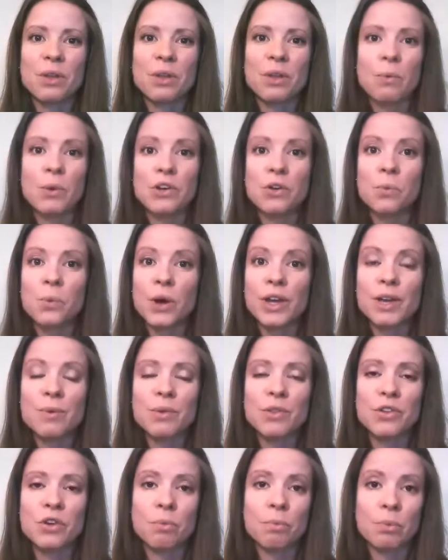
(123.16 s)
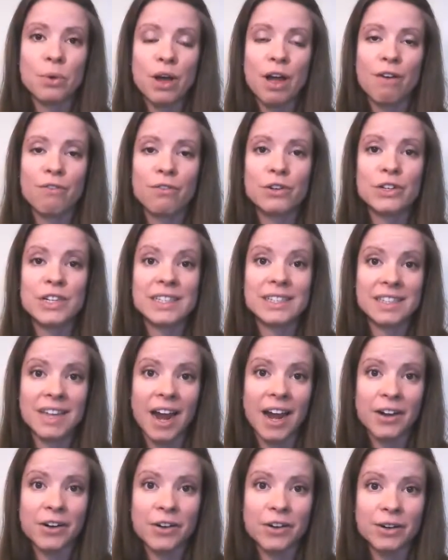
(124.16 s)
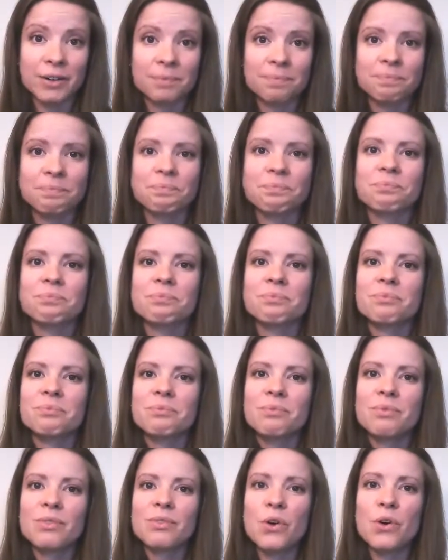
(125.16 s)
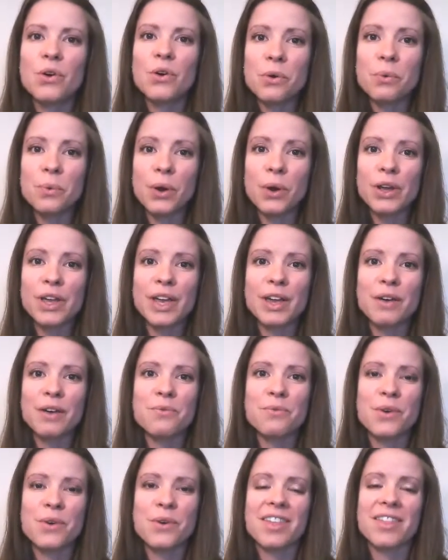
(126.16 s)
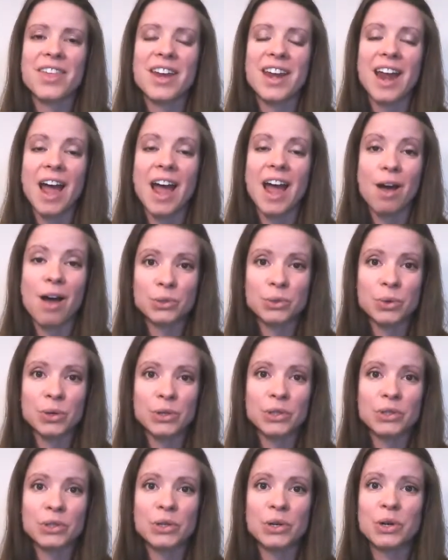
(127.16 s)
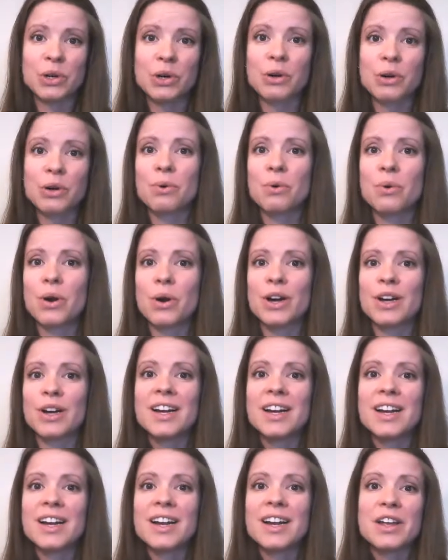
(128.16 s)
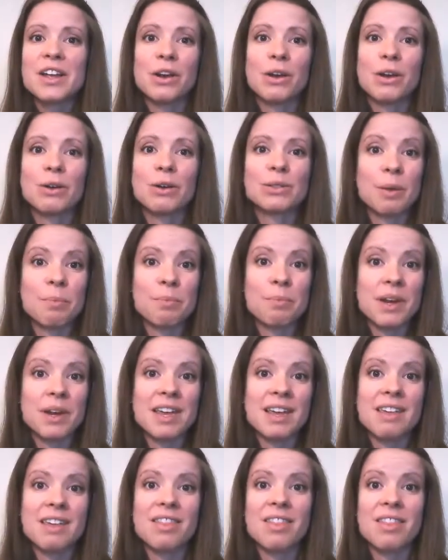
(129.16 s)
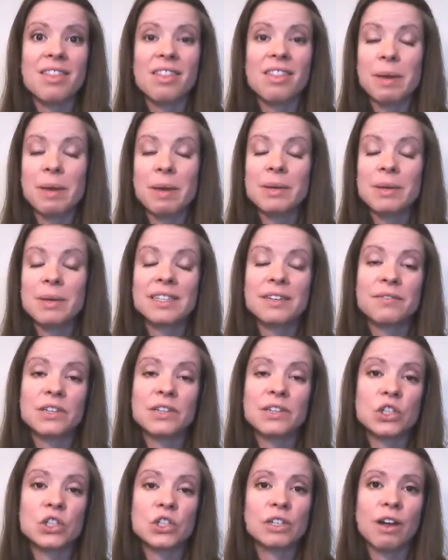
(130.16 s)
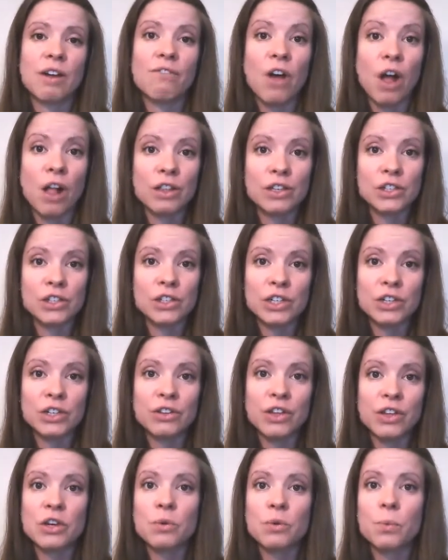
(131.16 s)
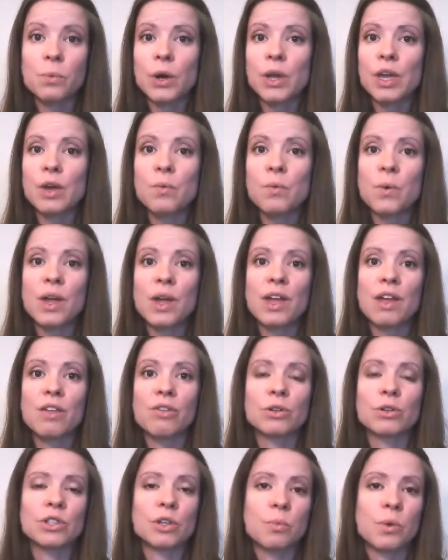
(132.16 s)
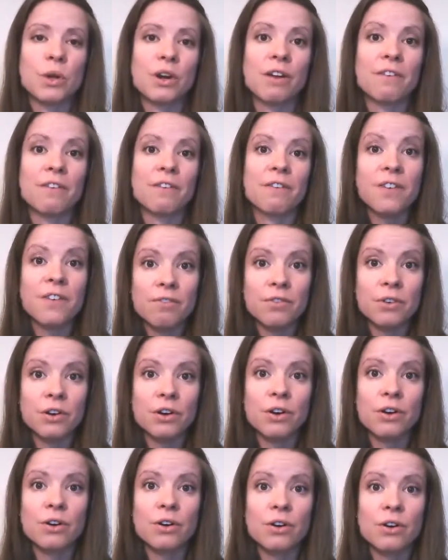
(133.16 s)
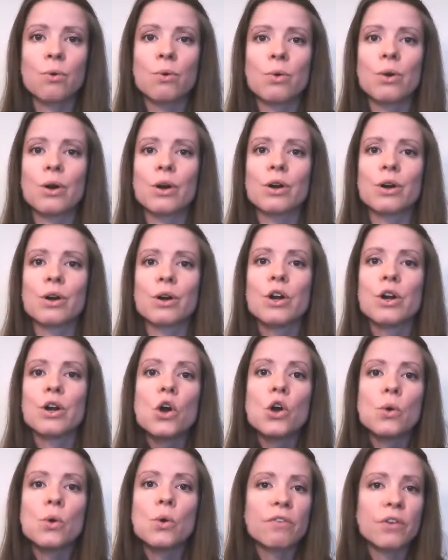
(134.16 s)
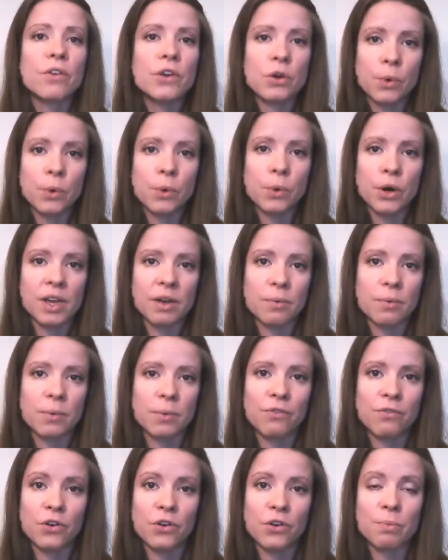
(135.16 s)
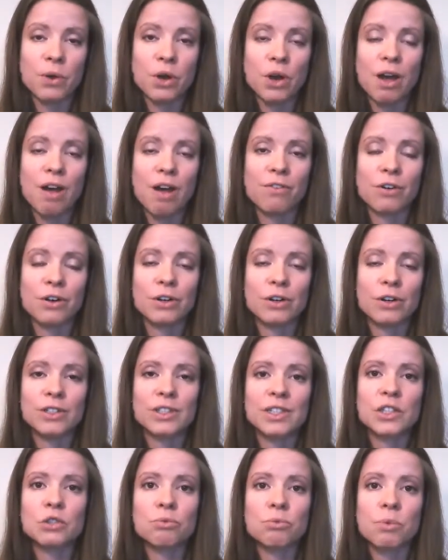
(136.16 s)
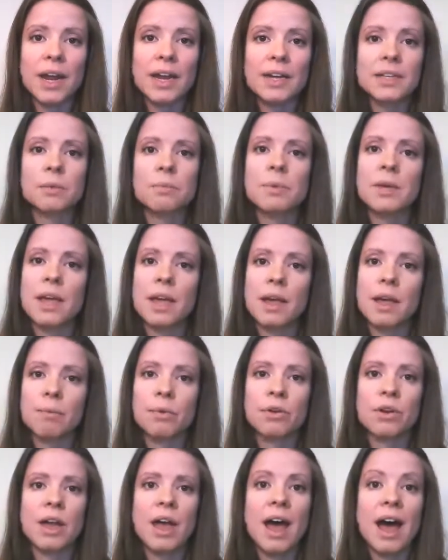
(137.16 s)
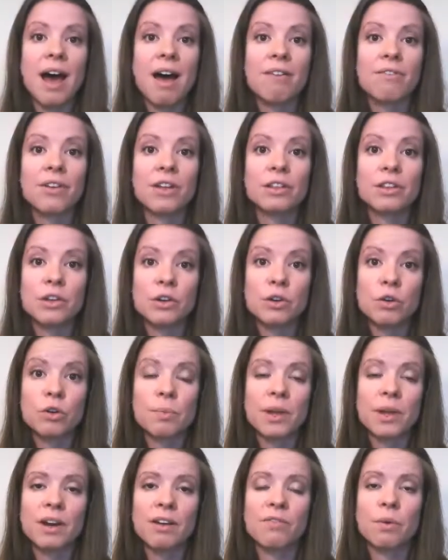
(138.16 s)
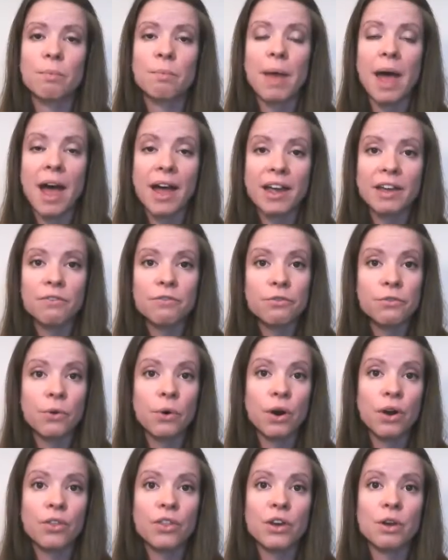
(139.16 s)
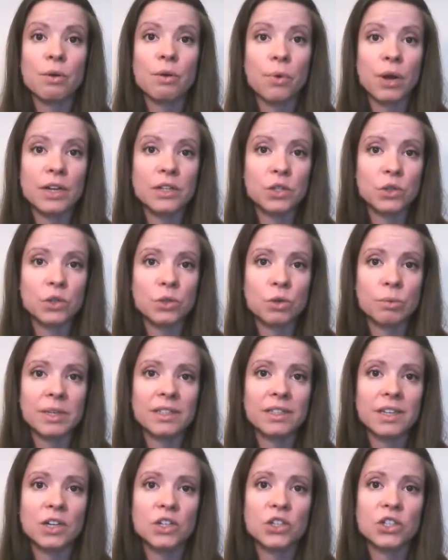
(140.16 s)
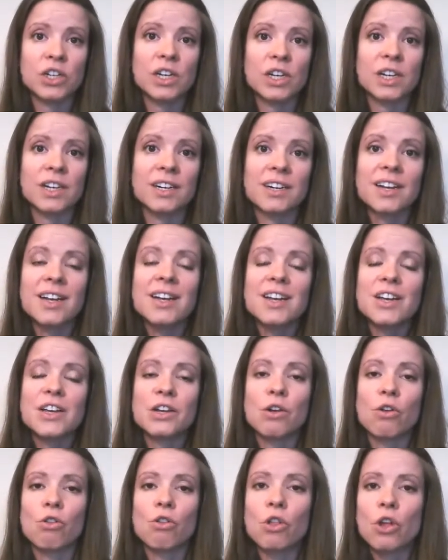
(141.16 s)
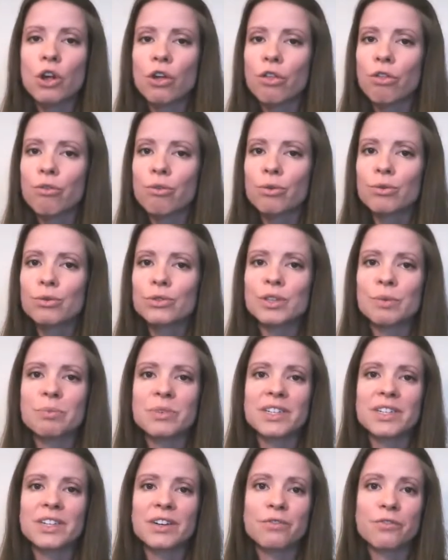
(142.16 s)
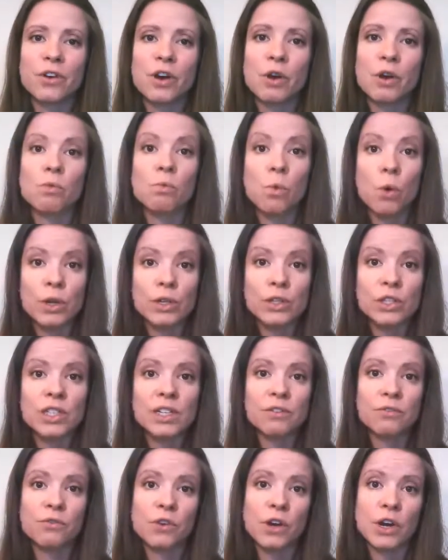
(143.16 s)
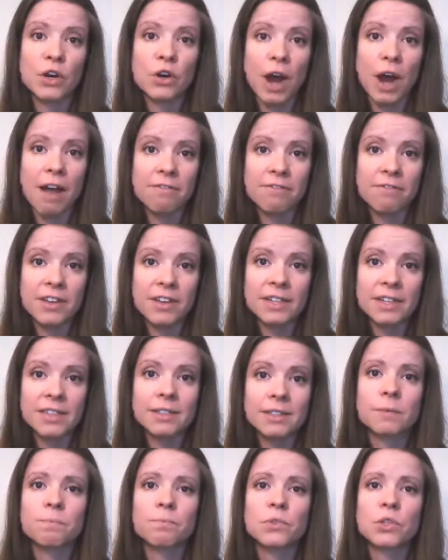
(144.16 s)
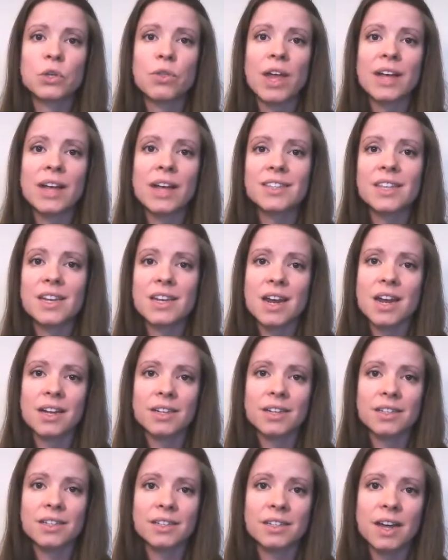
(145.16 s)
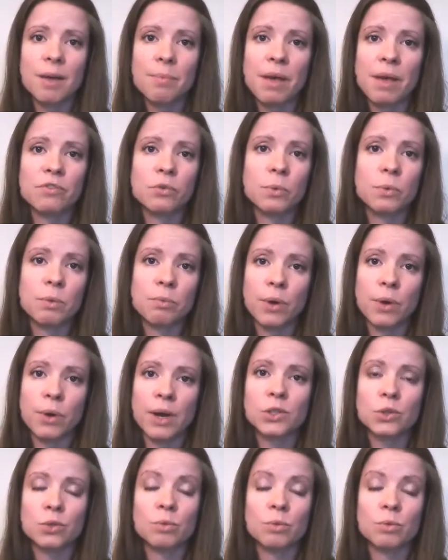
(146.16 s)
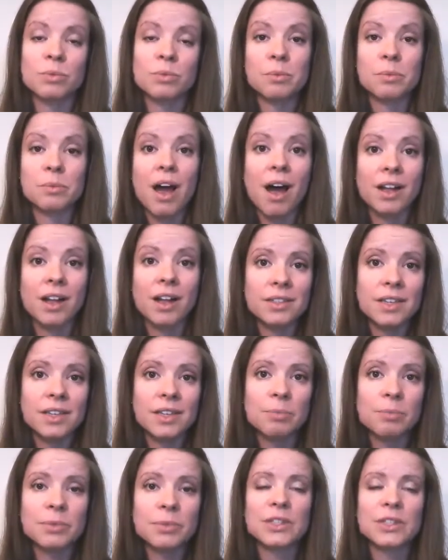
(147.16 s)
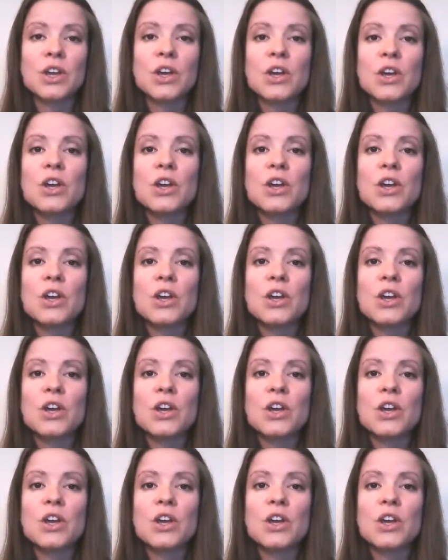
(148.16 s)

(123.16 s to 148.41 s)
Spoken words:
when you're working with your book cover designer, or you're working with an outsourcer, or somebody, maybe it's even just a volunteer that you're working with, or someone on Fiverr, or whoever you're working with for your book covers, it's great to be able to have a little bit of a back and forth in a brainstorming session, look through some different royalty-free graphics. So that's the next step after we brainstorm some concepts.